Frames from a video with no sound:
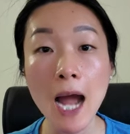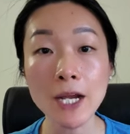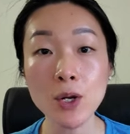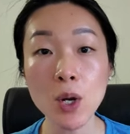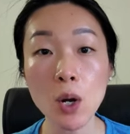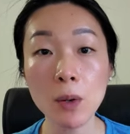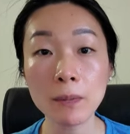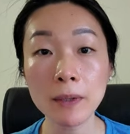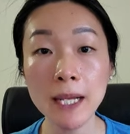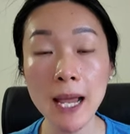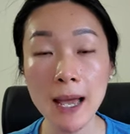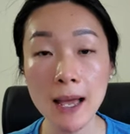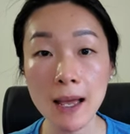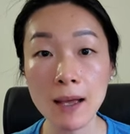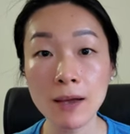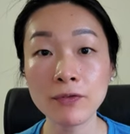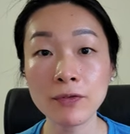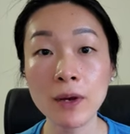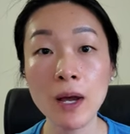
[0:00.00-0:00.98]
I normally
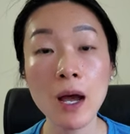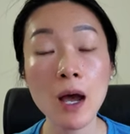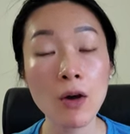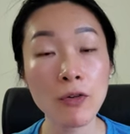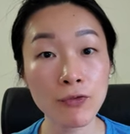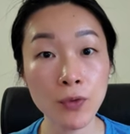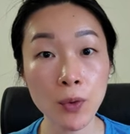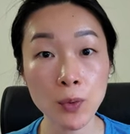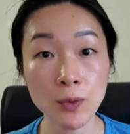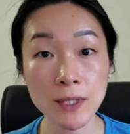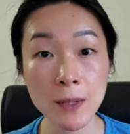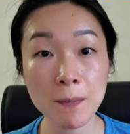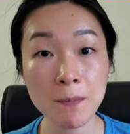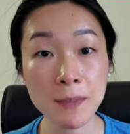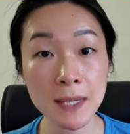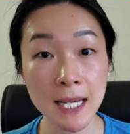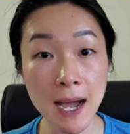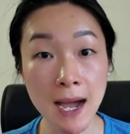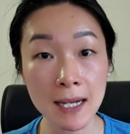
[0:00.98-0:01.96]
have frozen
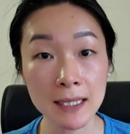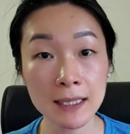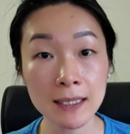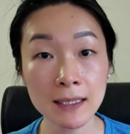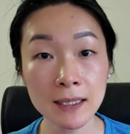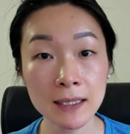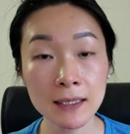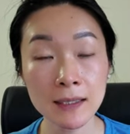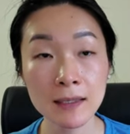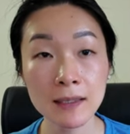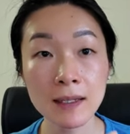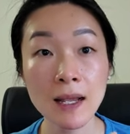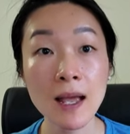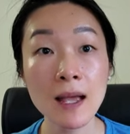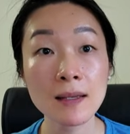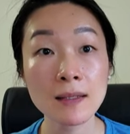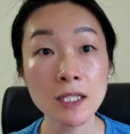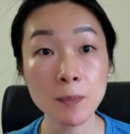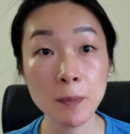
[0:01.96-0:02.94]
banana,
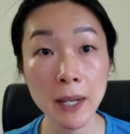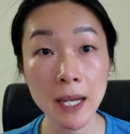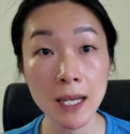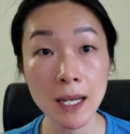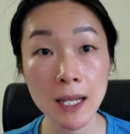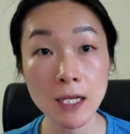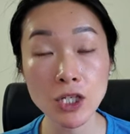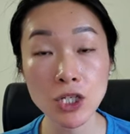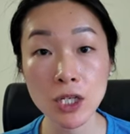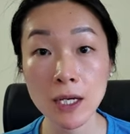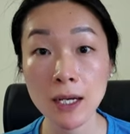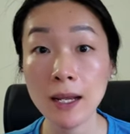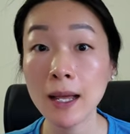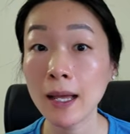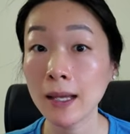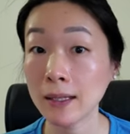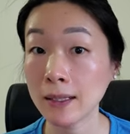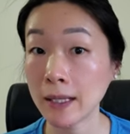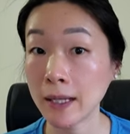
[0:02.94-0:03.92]
spinach,
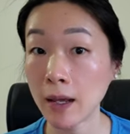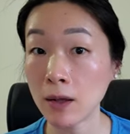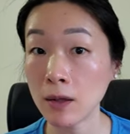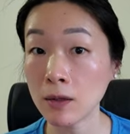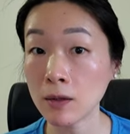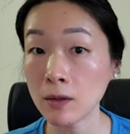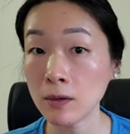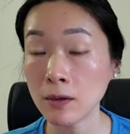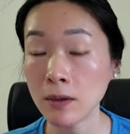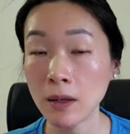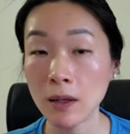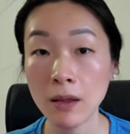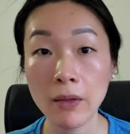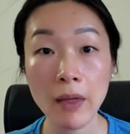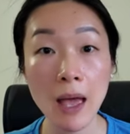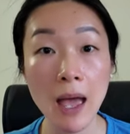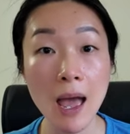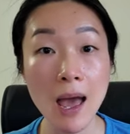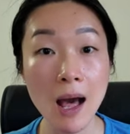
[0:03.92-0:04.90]
kale,
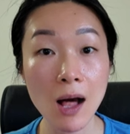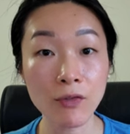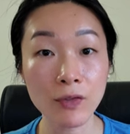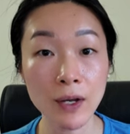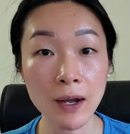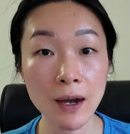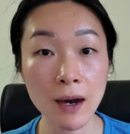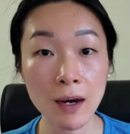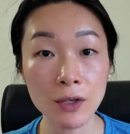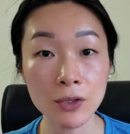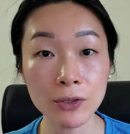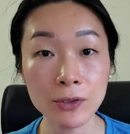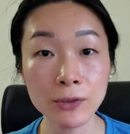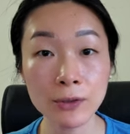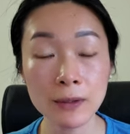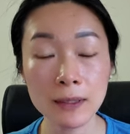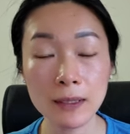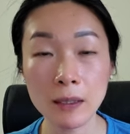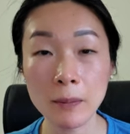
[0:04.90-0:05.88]

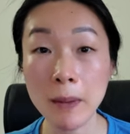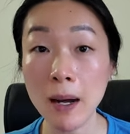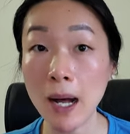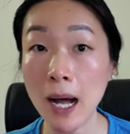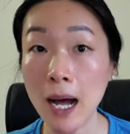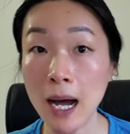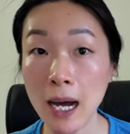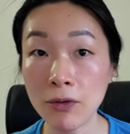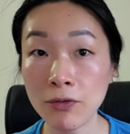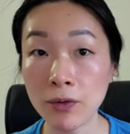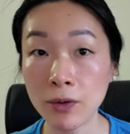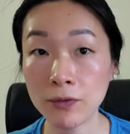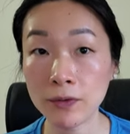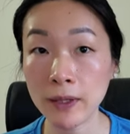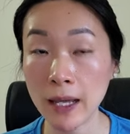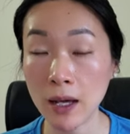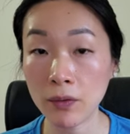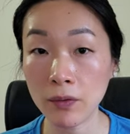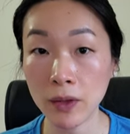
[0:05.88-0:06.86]
avocado, about half of
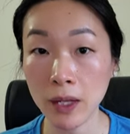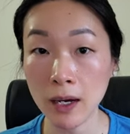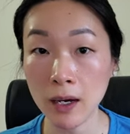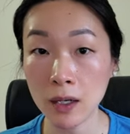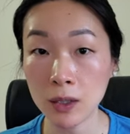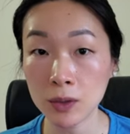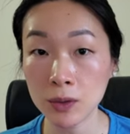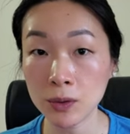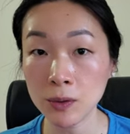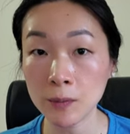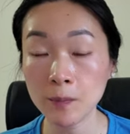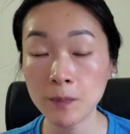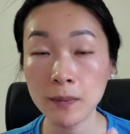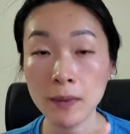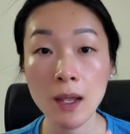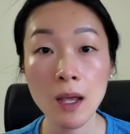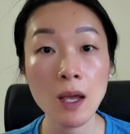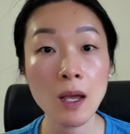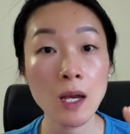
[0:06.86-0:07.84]
the avocado,
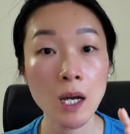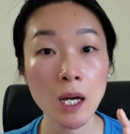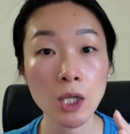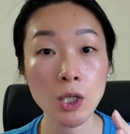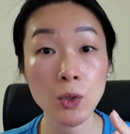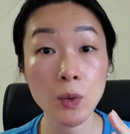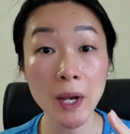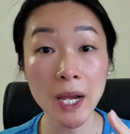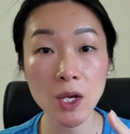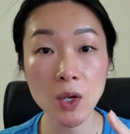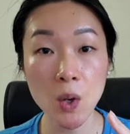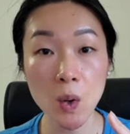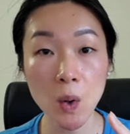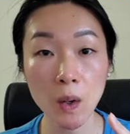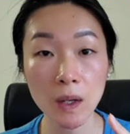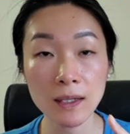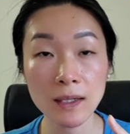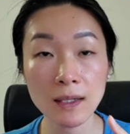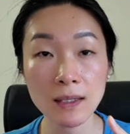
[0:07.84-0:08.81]
Greek
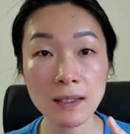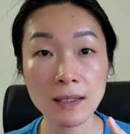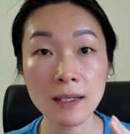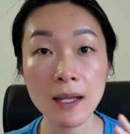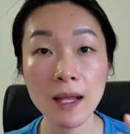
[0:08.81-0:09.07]
yogurt,